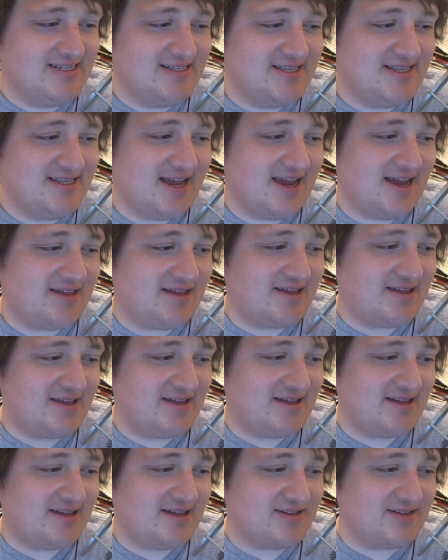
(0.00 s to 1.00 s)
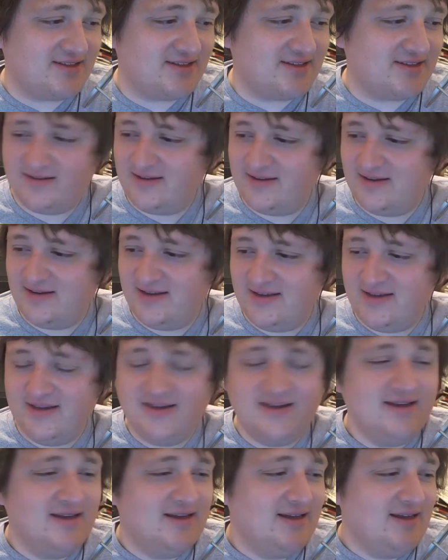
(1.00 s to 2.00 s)
Yeah, that's fine.
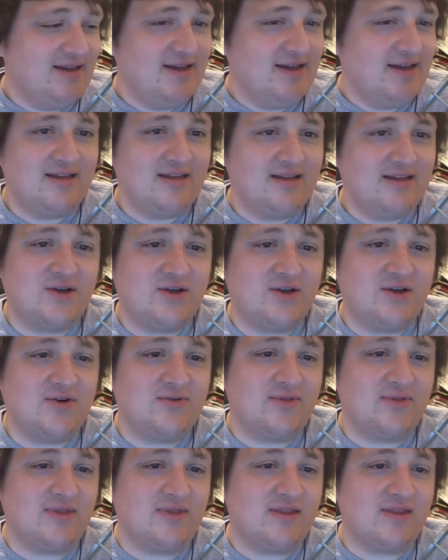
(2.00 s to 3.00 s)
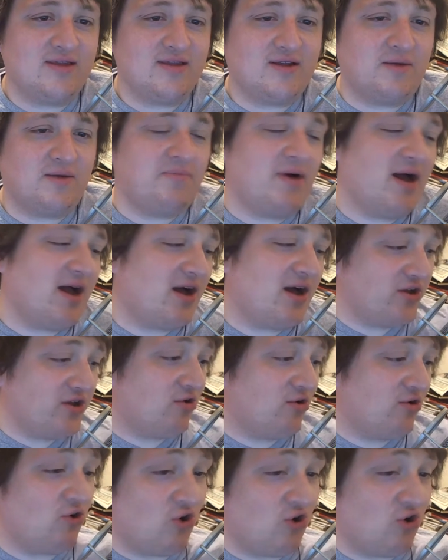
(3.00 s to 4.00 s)
So compile
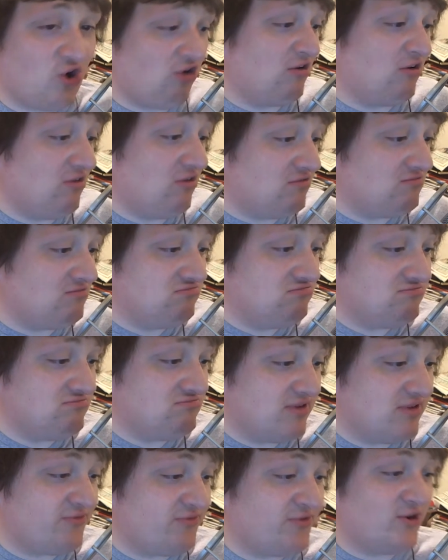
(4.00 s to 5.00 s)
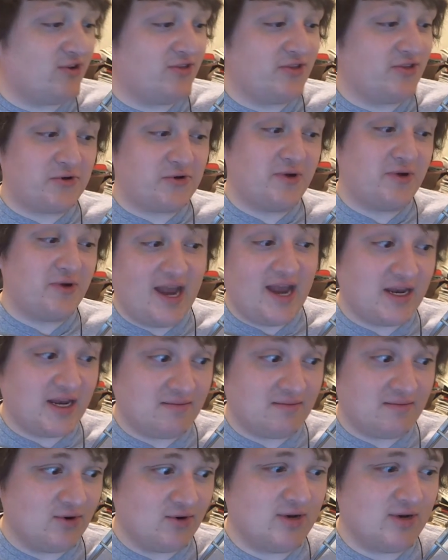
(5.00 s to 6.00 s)
your own kernel. If you're in the
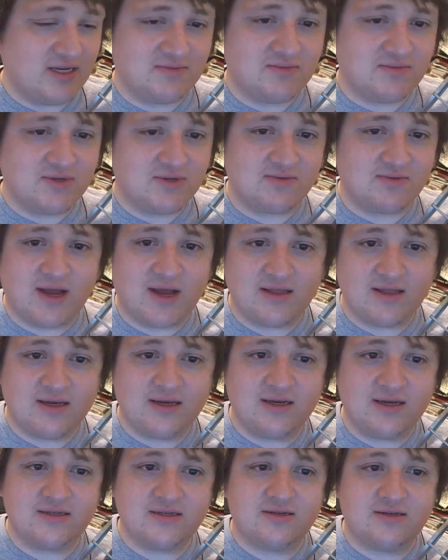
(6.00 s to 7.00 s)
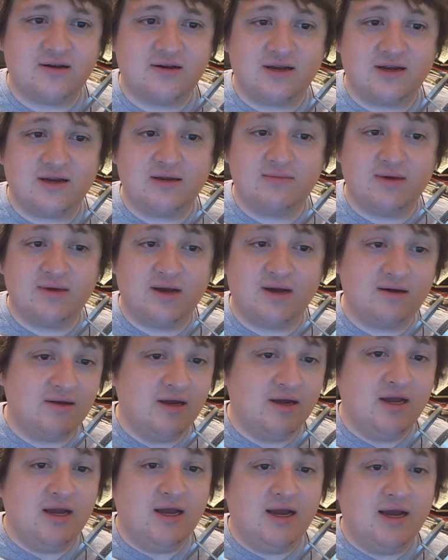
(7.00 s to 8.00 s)
creating mood, as Mr. Matt Lee is talking about,
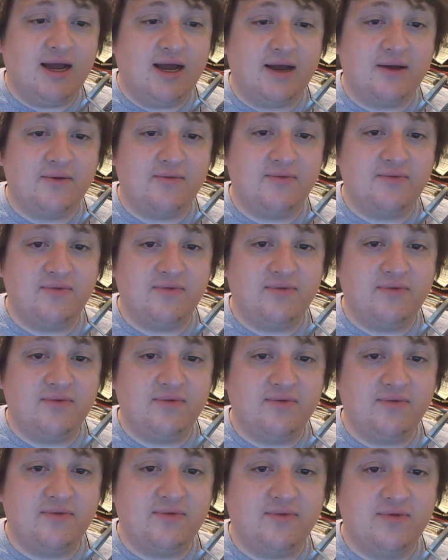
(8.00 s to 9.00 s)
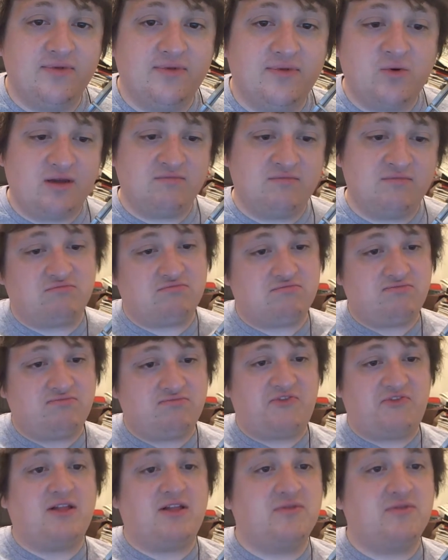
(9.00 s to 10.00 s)
you can
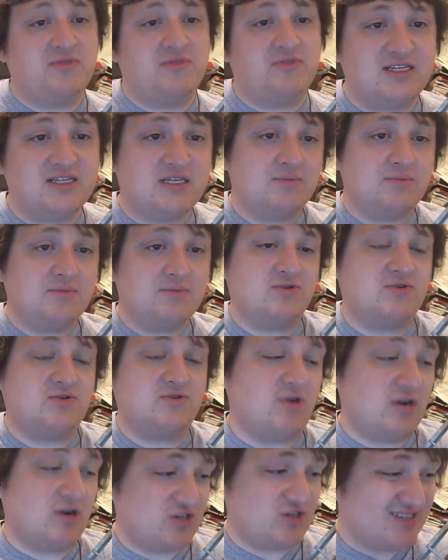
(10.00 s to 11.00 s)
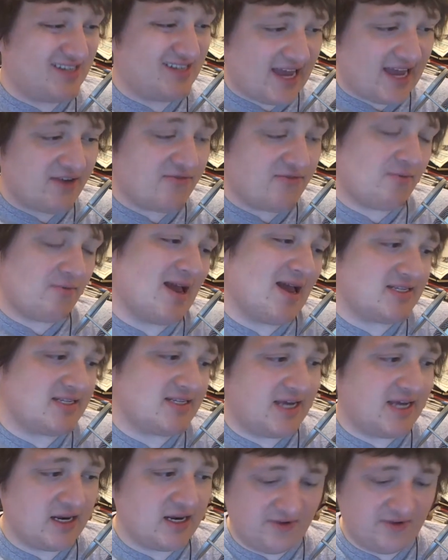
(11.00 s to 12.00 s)
follow these simple instructions, again from
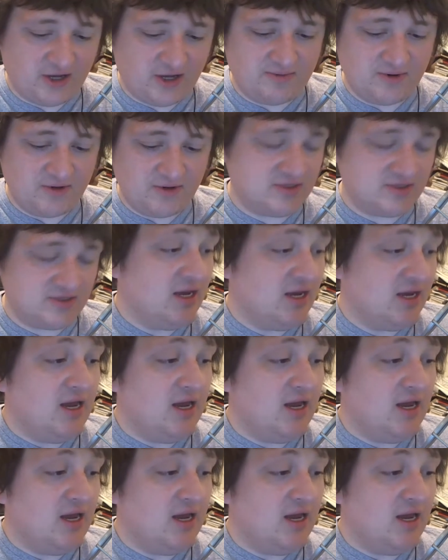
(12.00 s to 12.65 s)
XDA developers.